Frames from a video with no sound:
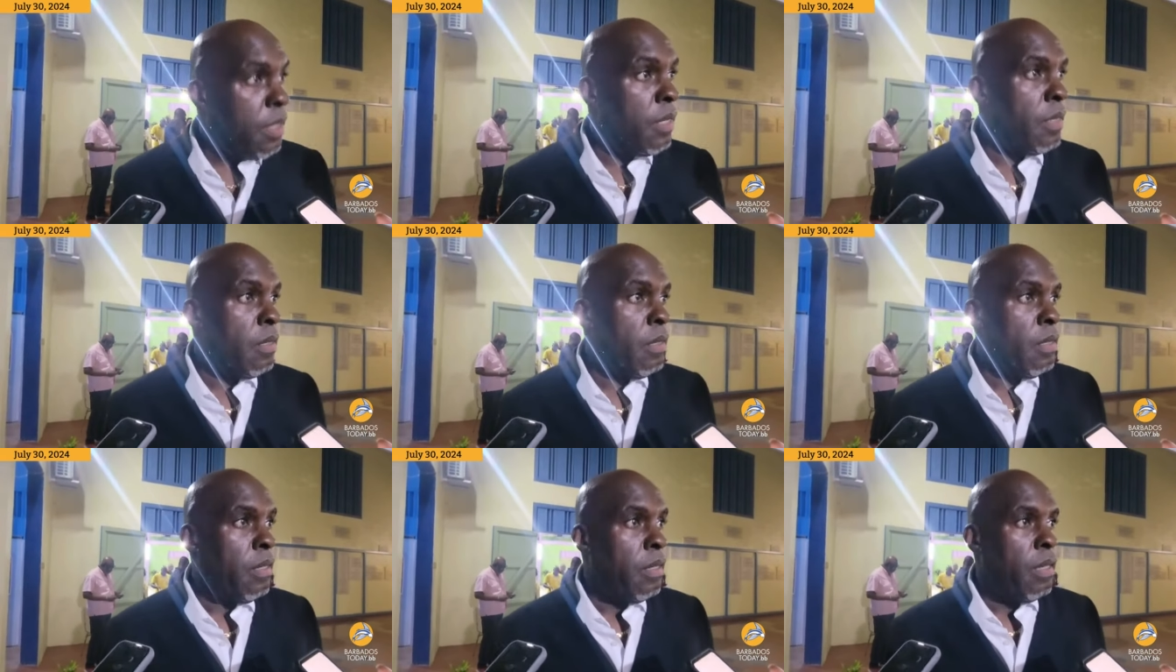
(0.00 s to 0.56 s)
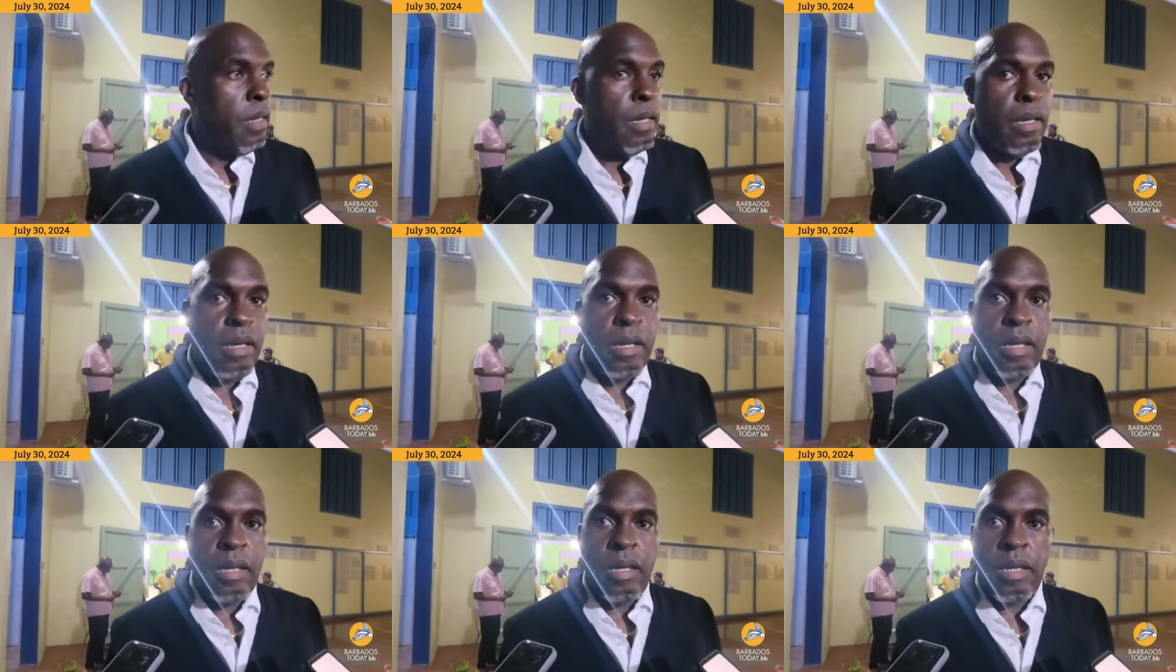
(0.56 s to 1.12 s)
and not an
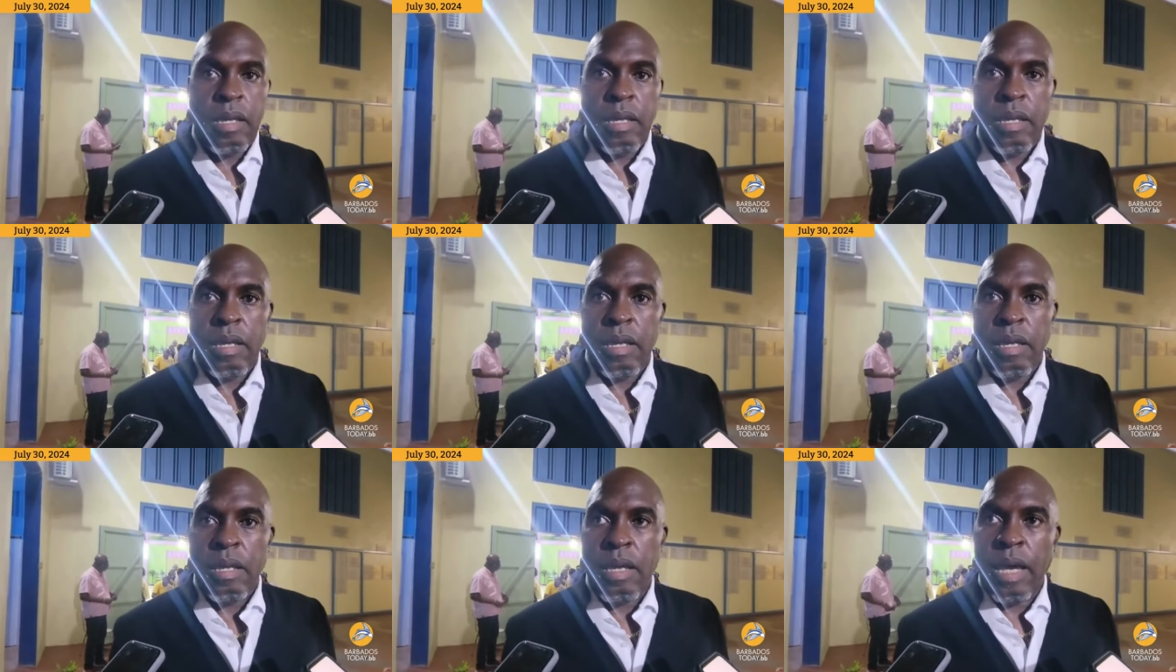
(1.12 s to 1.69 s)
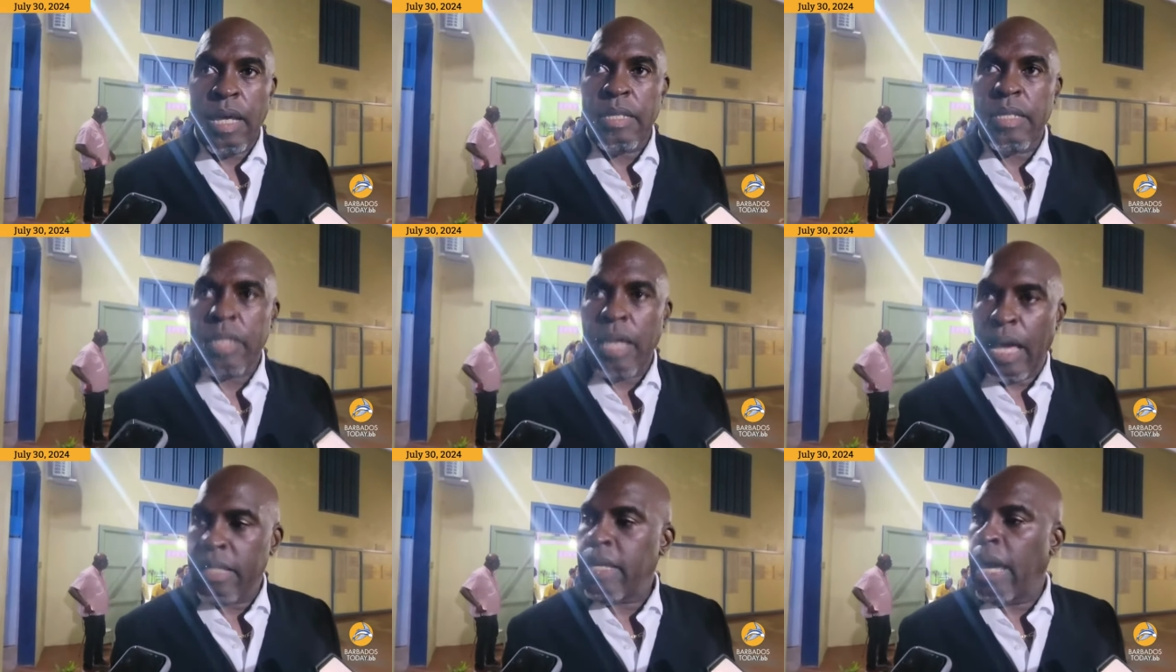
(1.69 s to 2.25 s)
executive meeting that's
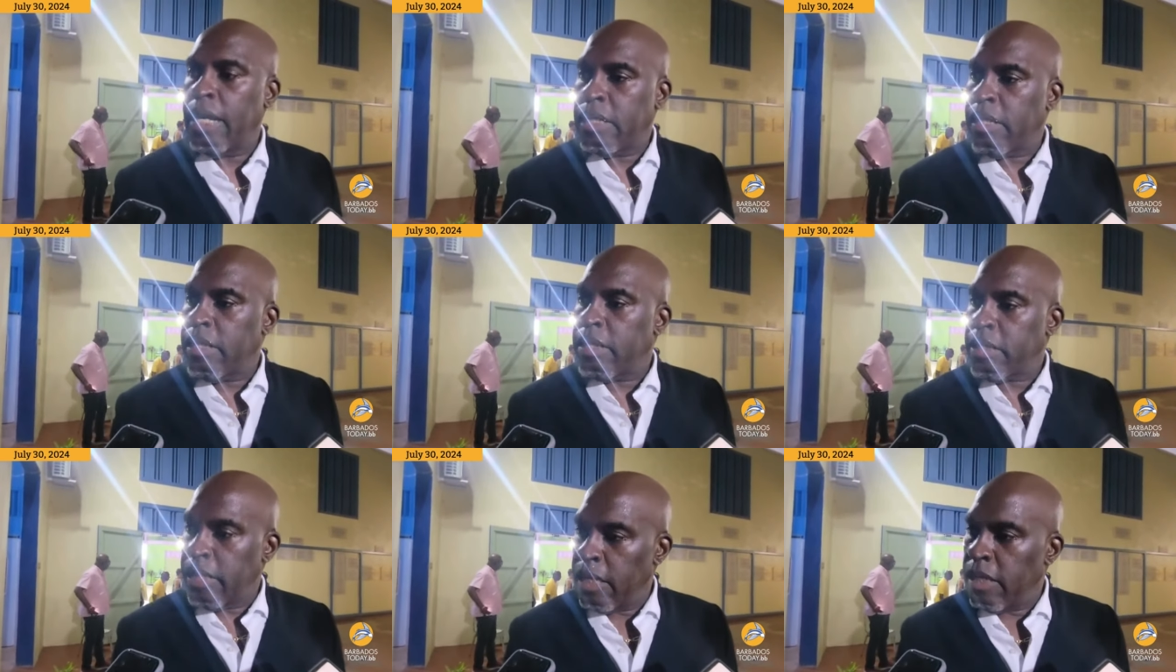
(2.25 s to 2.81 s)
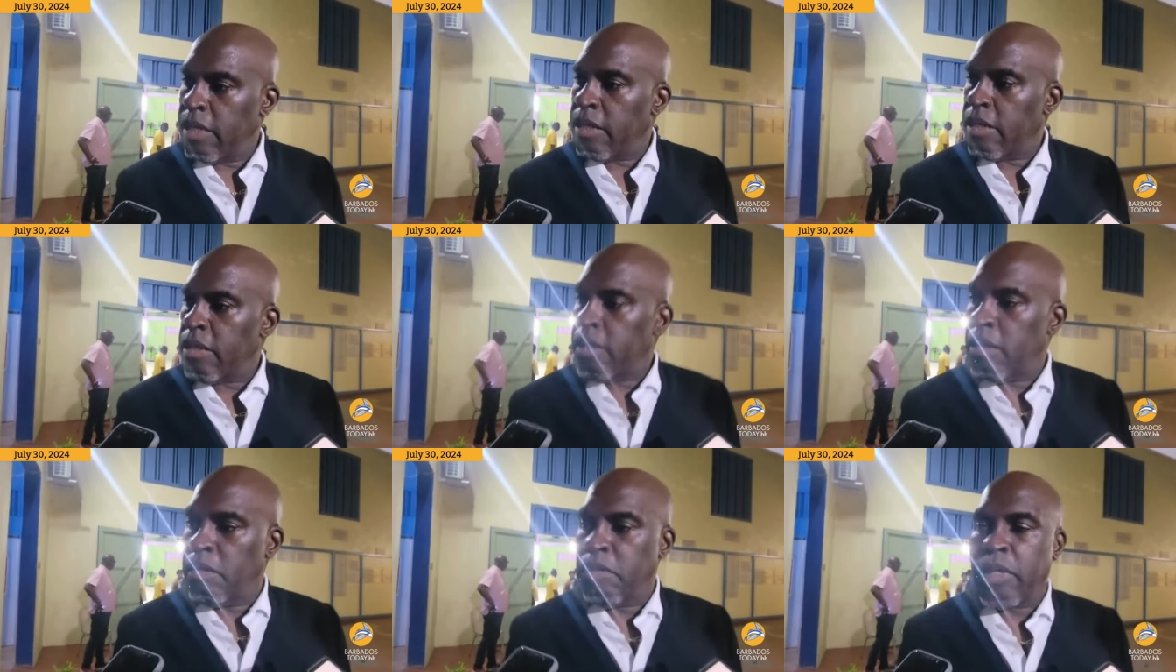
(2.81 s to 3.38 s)
and, and, and to seek to,